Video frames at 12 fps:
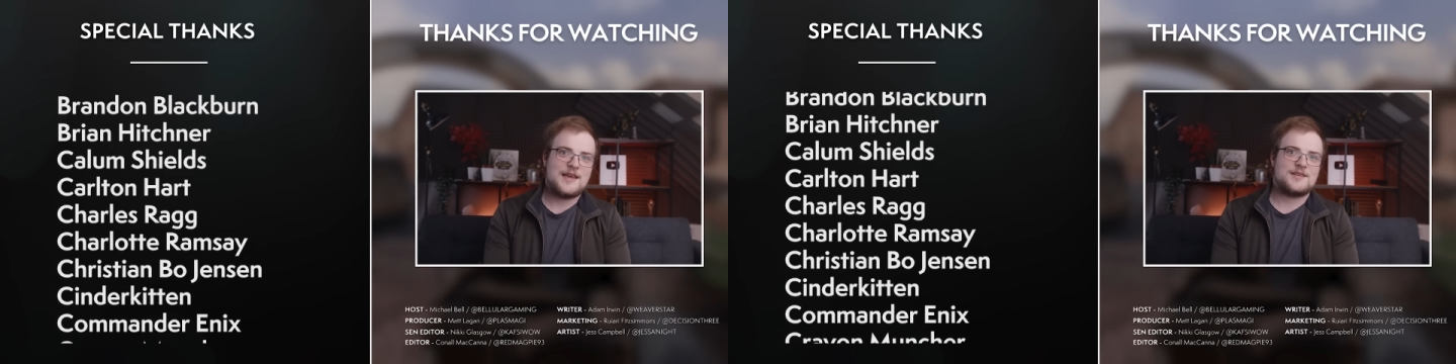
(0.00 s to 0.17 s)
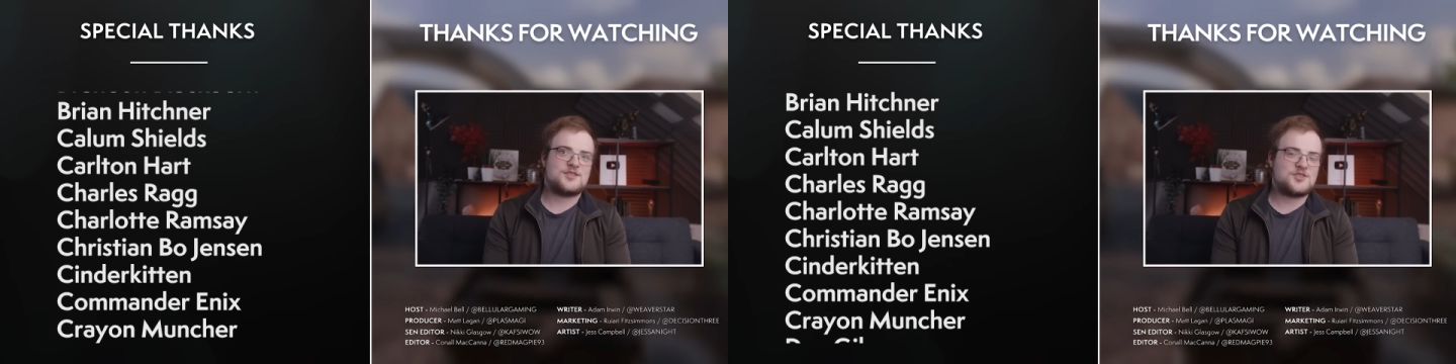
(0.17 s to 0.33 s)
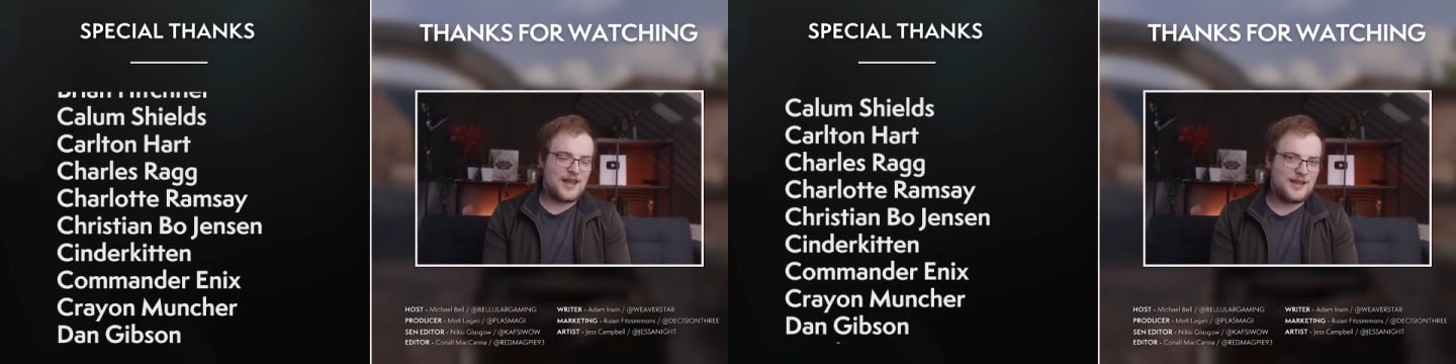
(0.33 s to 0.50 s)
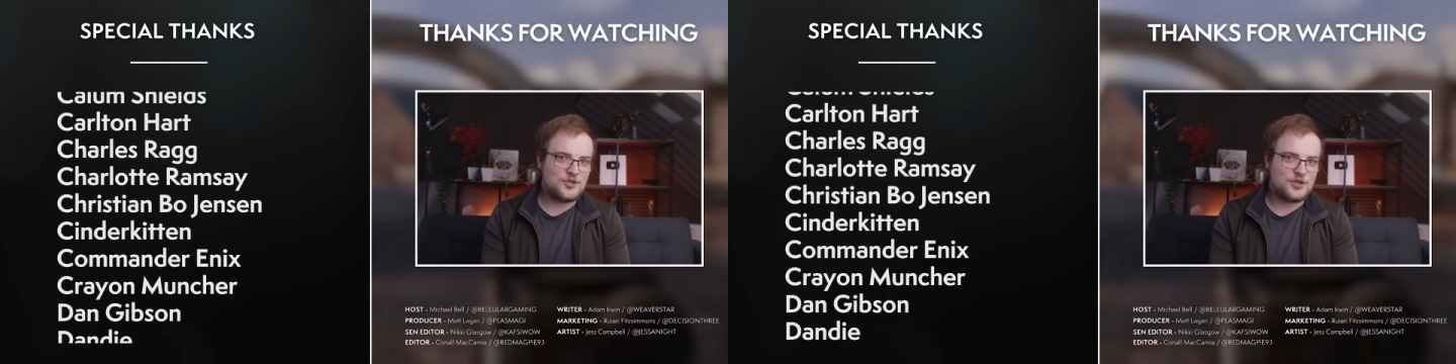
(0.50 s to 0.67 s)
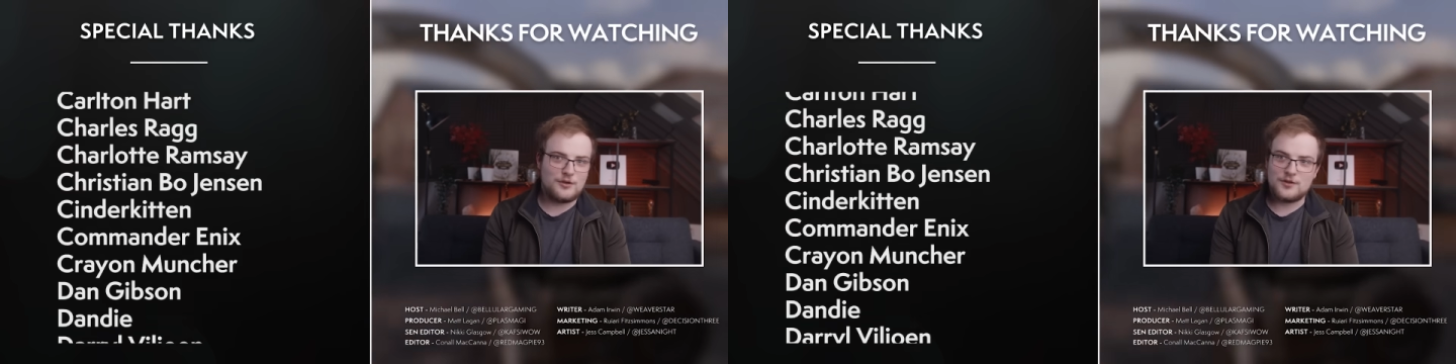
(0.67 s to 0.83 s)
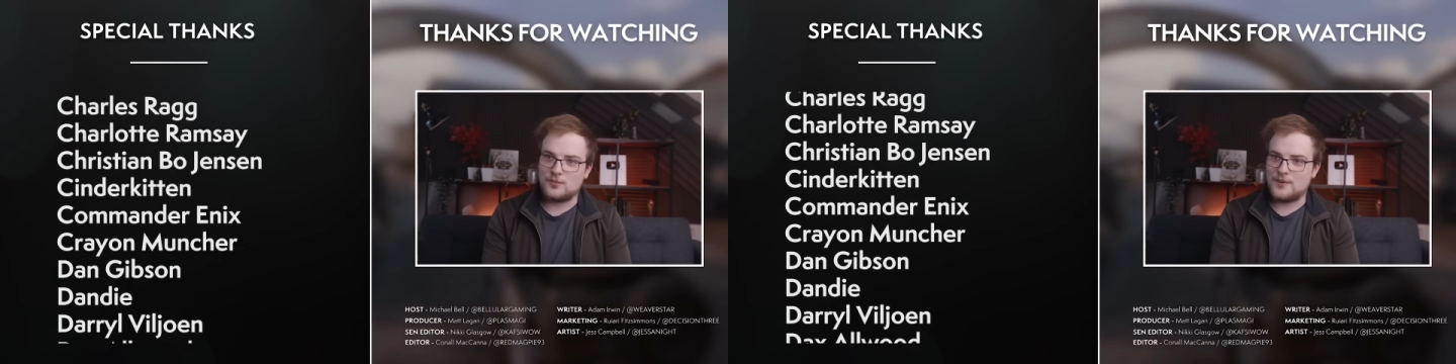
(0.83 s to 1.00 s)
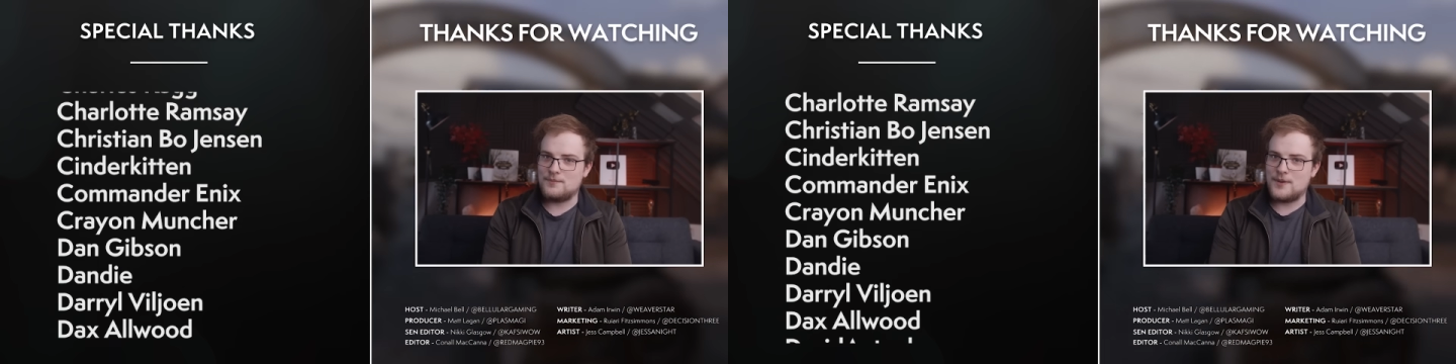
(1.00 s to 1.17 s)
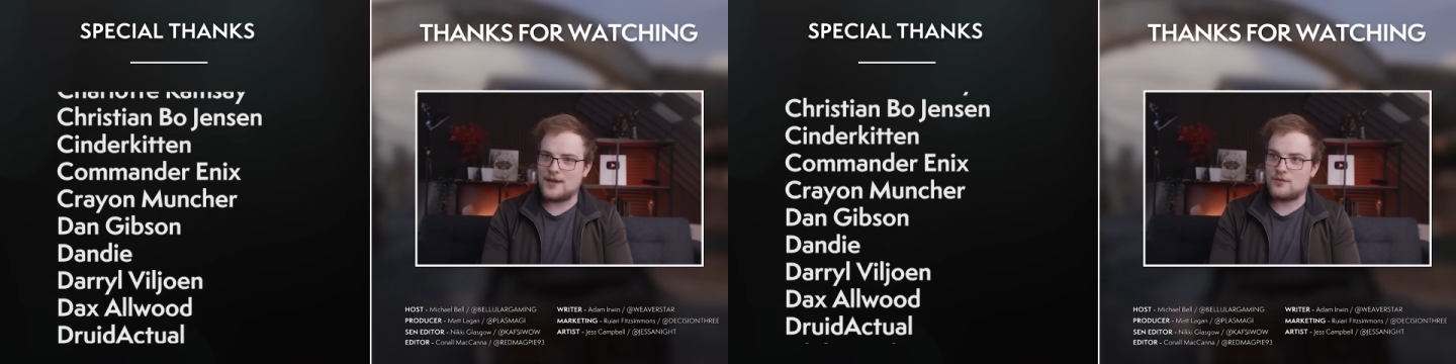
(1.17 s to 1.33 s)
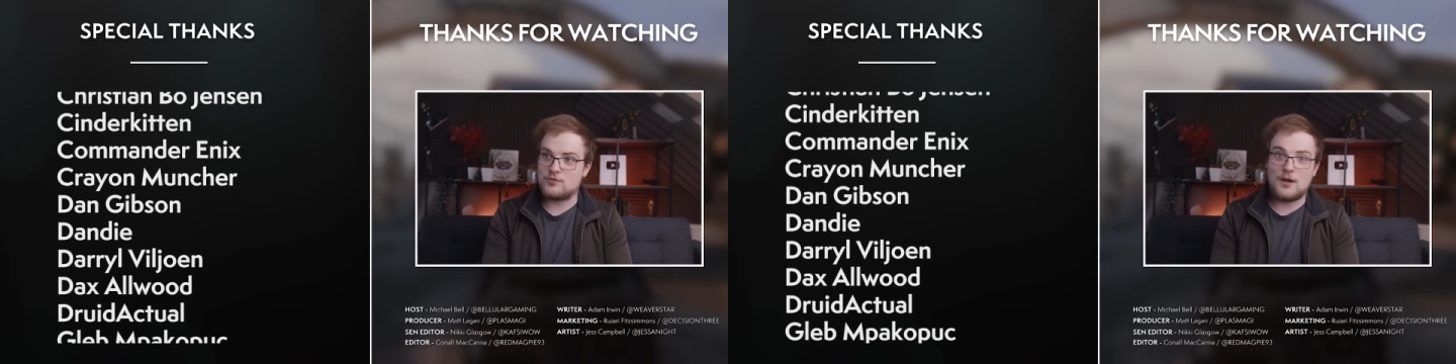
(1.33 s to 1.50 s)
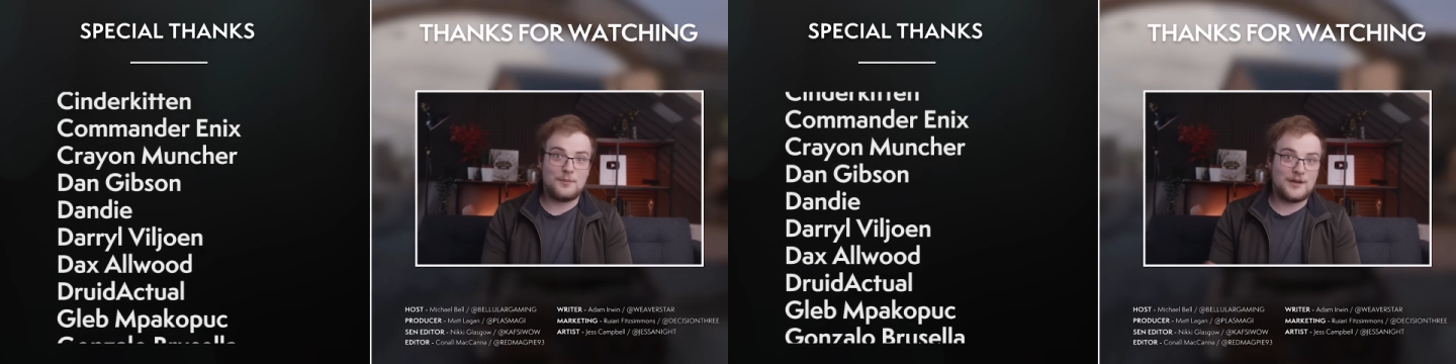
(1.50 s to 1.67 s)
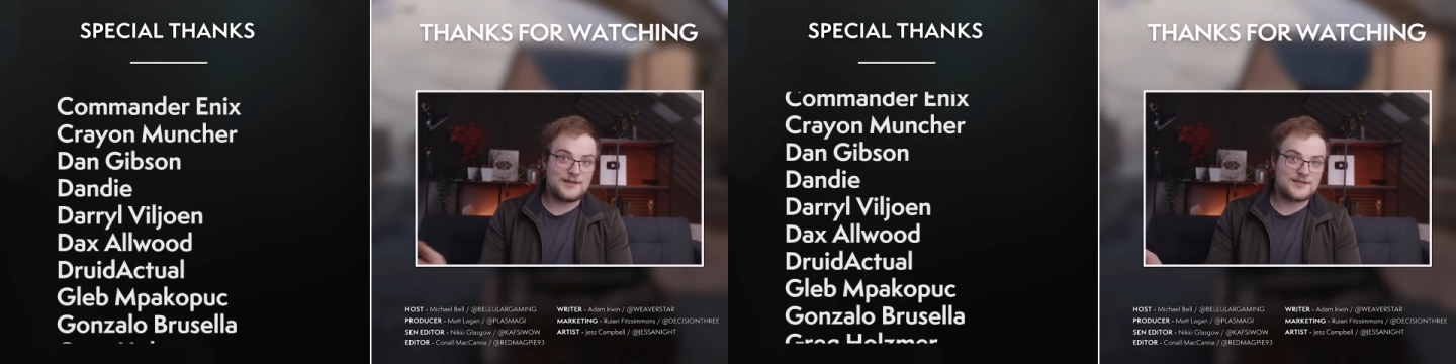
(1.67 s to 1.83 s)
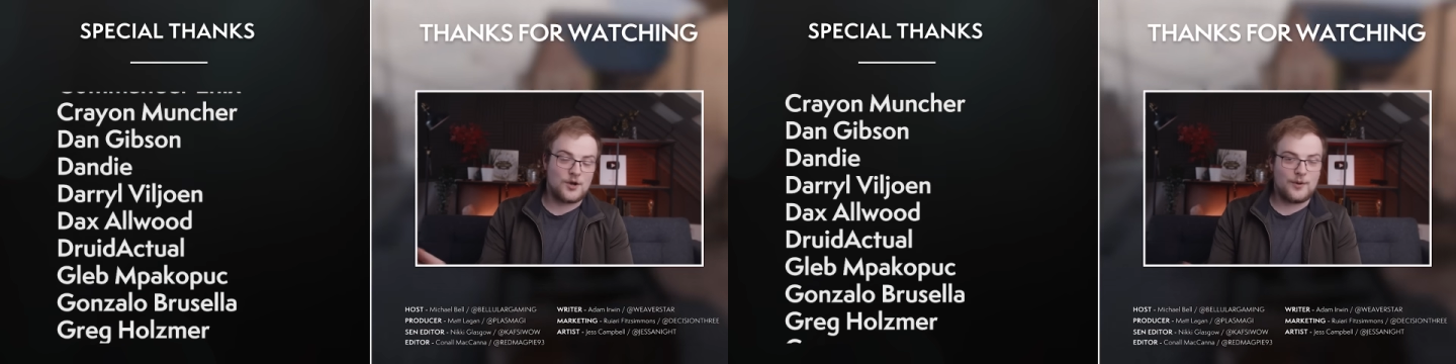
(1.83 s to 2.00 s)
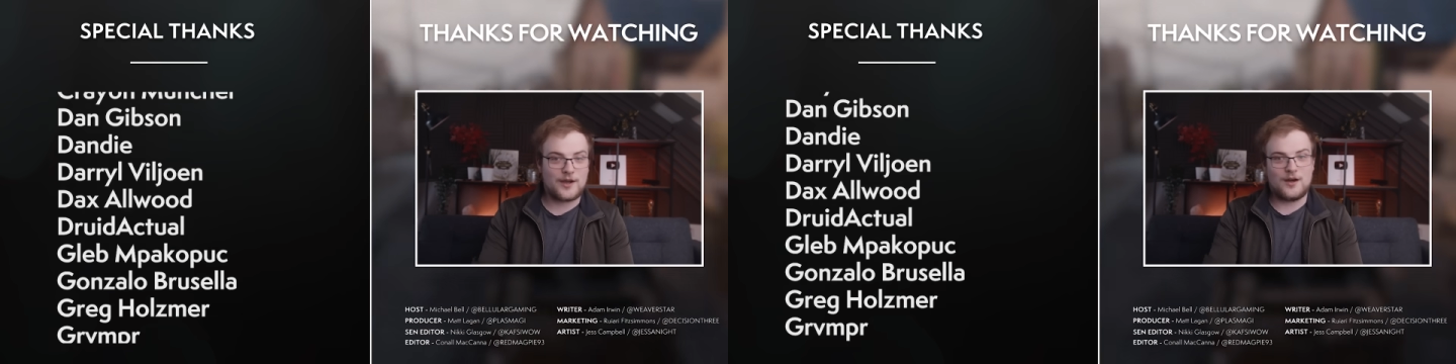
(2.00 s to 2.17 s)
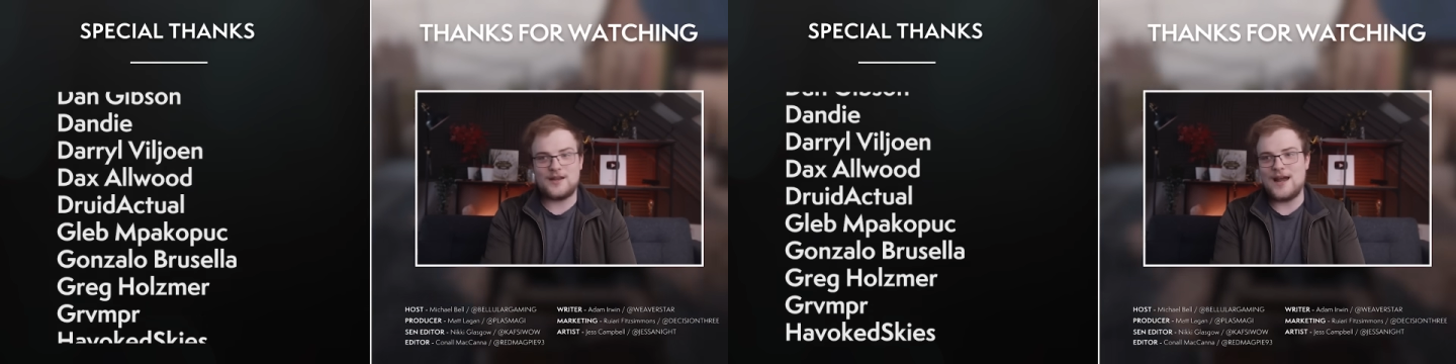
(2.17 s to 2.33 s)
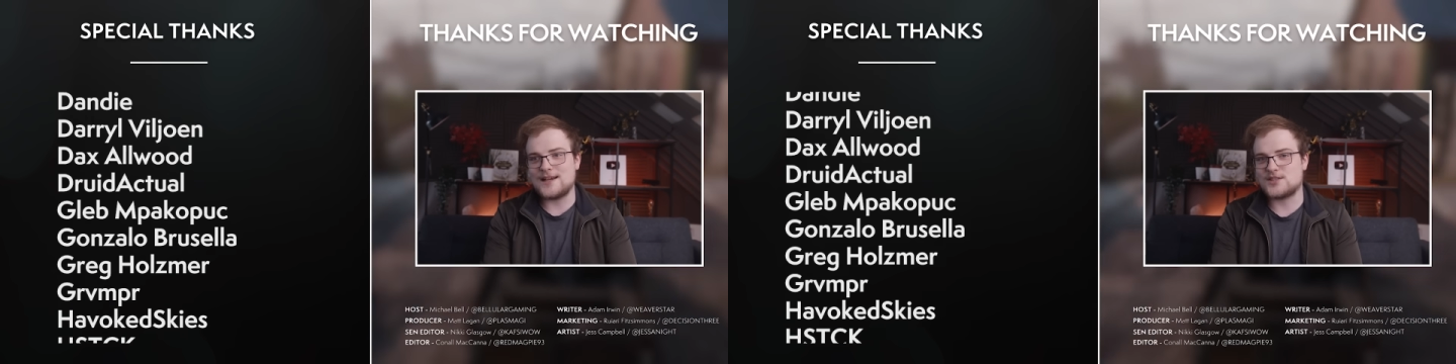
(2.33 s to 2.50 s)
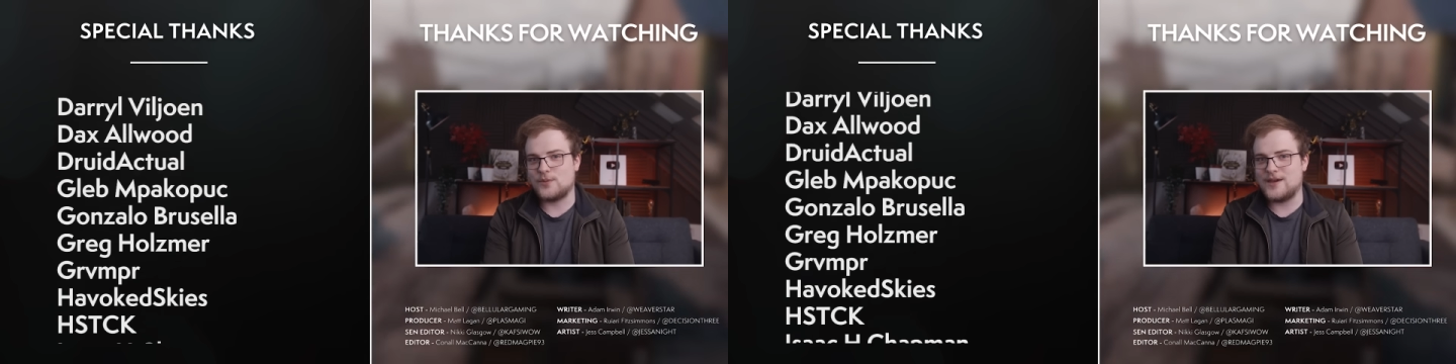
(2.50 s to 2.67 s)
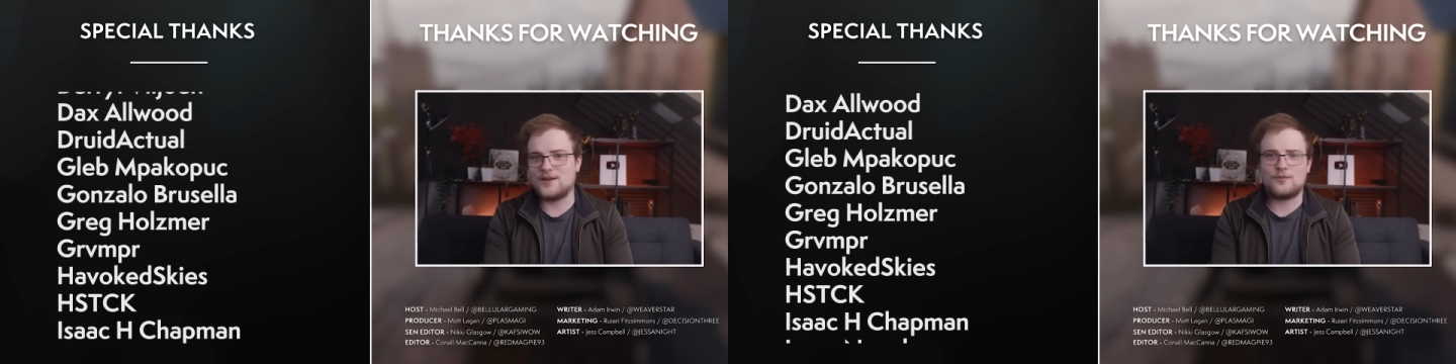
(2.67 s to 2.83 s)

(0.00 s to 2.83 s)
Stay tuned. There'll be big rumblings going on next week.